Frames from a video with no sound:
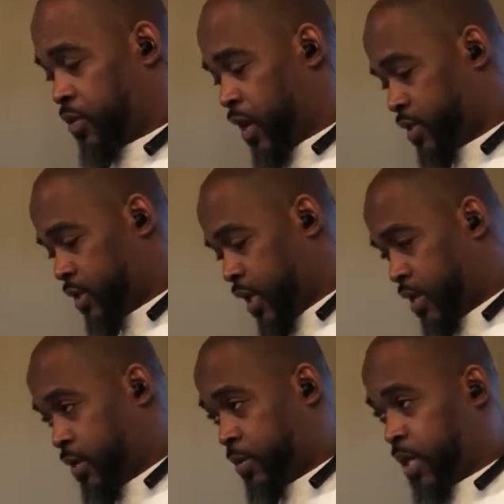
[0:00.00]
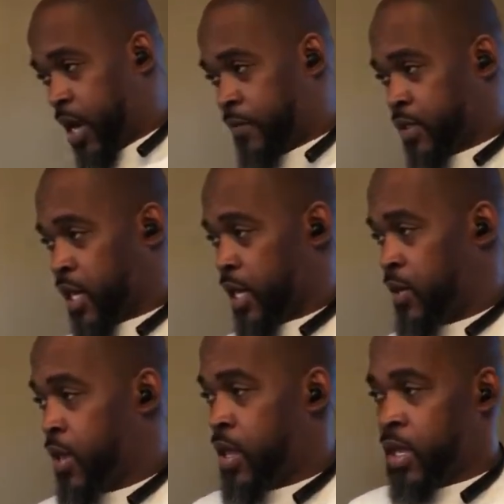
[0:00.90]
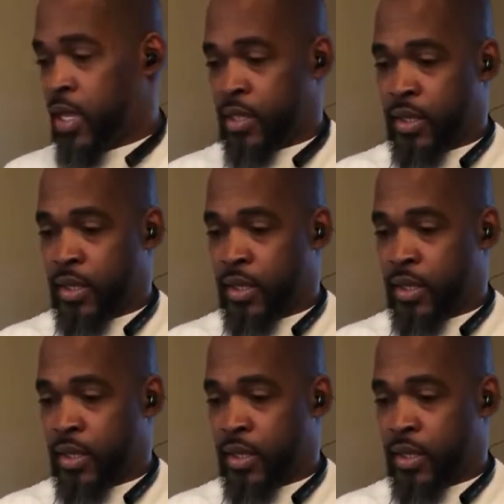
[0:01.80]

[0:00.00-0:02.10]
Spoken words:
You can actually hang up the conference line, hit